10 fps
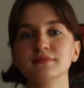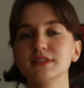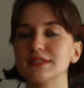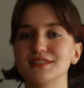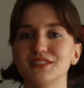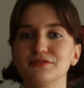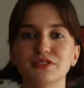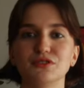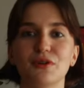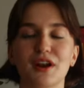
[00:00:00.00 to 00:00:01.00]
still
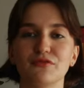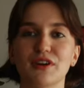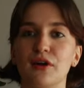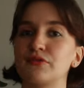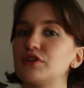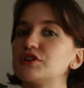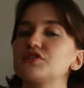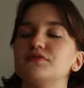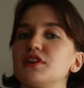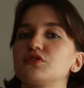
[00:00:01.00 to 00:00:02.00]
gives you enough
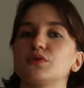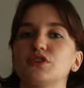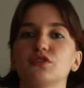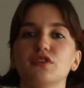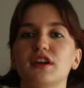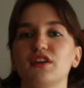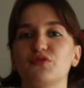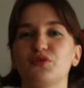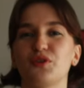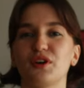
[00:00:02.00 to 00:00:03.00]
coverage if that's what you're
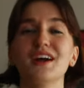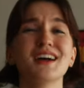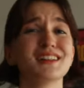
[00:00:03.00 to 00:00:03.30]
looking for.